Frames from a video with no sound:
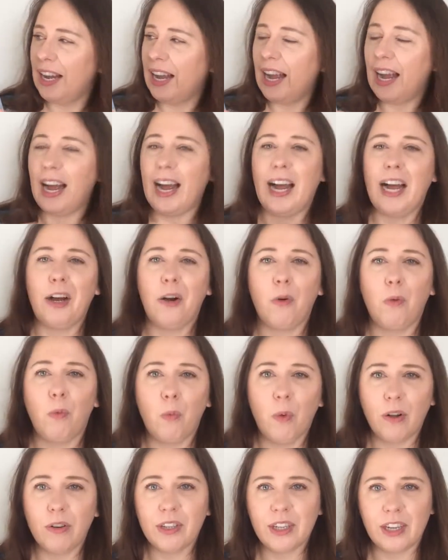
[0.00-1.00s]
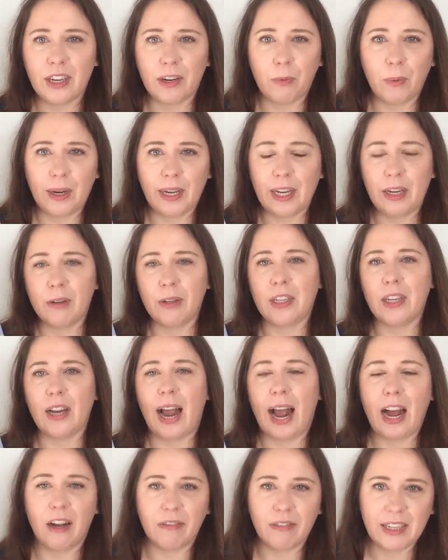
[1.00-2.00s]
how Walter, when he was
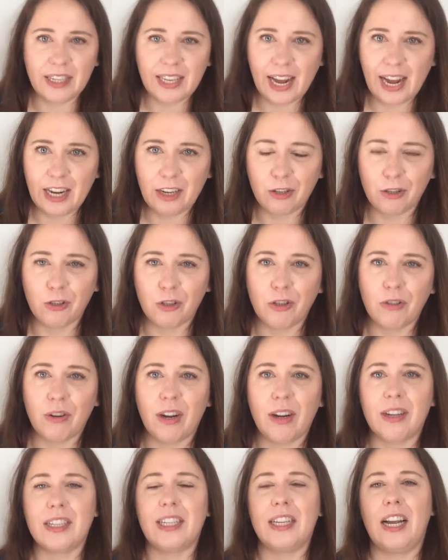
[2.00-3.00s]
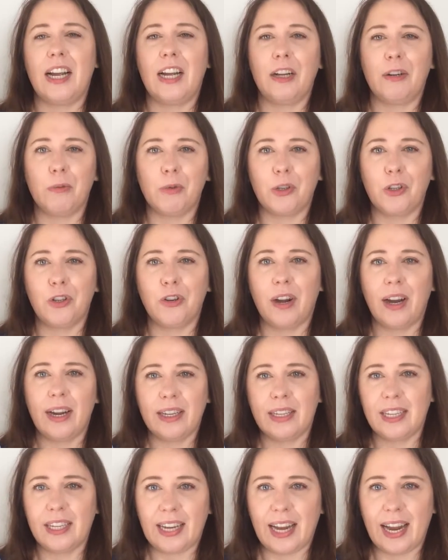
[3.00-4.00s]
out of his head on drugs, was
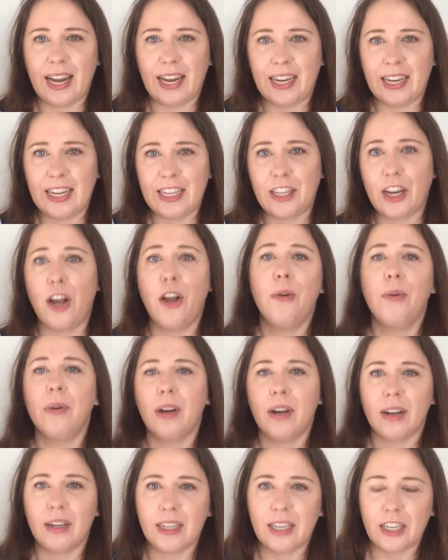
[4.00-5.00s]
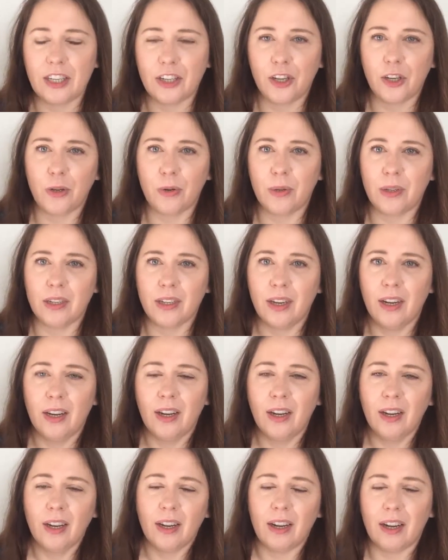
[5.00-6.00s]
trying to get his own artist, who was
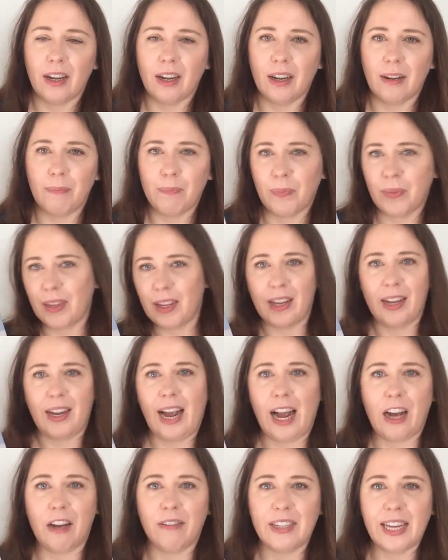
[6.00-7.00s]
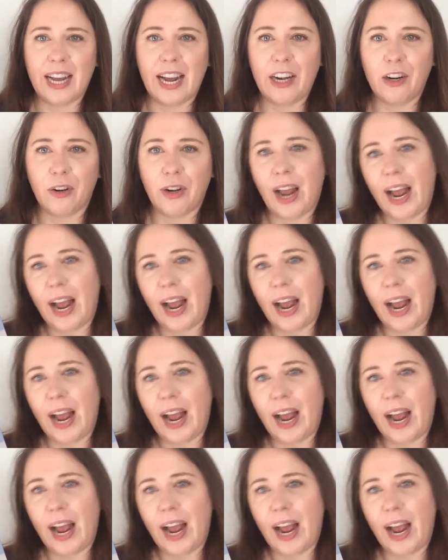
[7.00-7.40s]
out of his head on